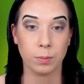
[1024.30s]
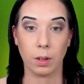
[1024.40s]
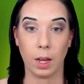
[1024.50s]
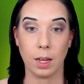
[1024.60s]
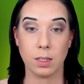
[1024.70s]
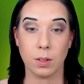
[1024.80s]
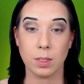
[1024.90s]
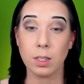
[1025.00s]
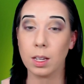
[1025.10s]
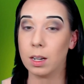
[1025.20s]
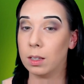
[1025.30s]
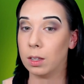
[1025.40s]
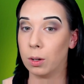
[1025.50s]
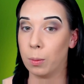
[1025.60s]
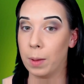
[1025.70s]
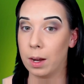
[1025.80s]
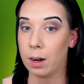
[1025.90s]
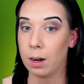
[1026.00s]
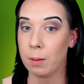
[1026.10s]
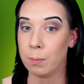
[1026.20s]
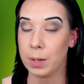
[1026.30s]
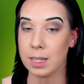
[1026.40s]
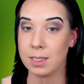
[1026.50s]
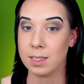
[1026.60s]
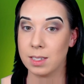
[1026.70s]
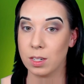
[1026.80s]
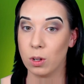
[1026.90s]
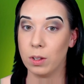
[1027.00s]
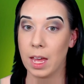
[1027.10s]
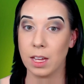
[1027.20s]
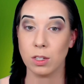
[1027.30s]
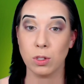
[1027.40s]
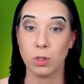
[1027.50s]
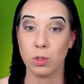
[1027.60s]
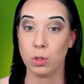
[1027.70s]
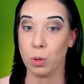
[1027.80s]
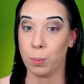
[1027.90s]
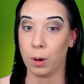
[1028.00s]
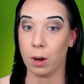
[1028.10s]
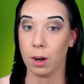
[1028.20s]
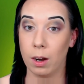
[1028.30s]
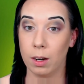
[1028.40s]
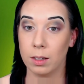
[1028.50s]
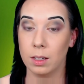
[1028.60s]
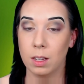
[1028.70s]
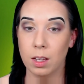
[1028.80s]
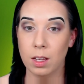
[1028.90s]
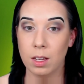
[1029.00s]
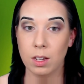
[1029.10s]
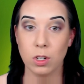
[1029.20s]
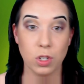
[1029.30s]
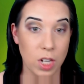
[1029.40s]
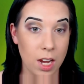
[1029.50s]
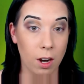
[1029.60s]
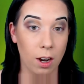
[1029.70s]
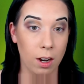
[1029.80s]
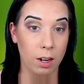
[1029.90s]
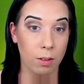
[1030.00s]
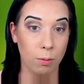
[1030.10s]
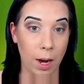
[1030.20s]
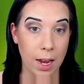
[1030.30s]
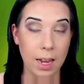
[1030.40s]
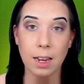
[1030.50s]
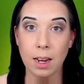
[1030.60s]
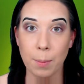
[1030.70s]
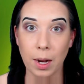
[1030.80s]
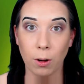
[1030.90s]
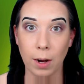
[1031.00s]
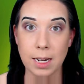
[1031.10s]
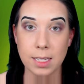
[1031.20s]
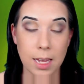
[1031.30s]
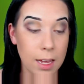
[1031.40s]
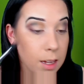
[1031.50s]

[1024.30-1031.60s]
Okay, so it's looking a little better, but it's still like super sheer, right? Am I crazy?